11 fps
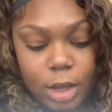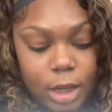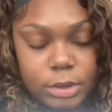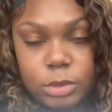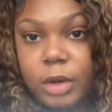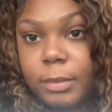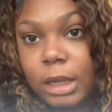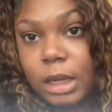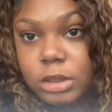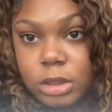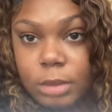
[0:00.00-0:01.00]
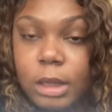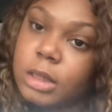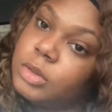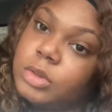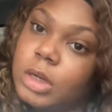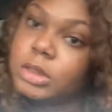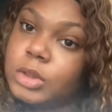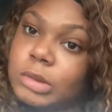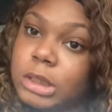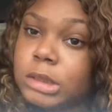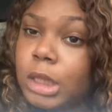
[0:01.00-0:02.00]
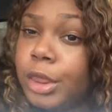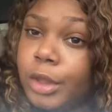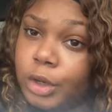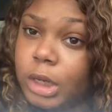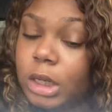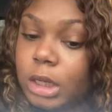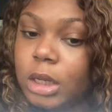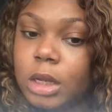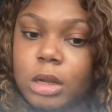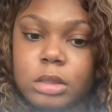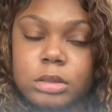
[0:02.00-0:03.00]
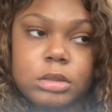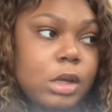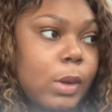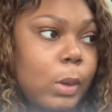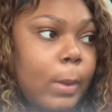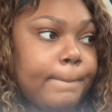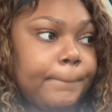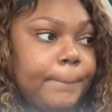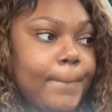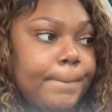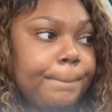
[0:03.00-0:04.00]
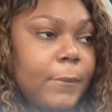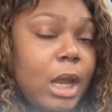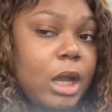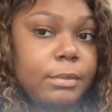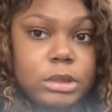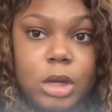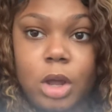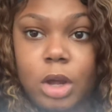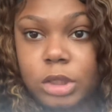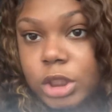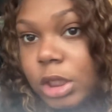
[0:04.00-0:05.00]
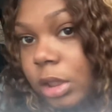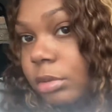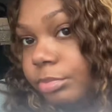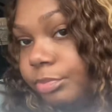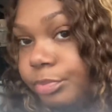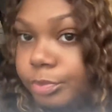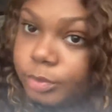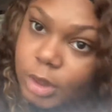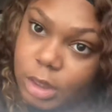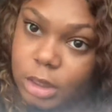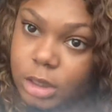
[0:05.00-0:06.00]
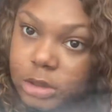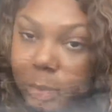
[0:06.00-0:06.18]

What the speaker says: just waiting for my class to start. My class don't start until 6:30. So I'm just in the car chilling. And it is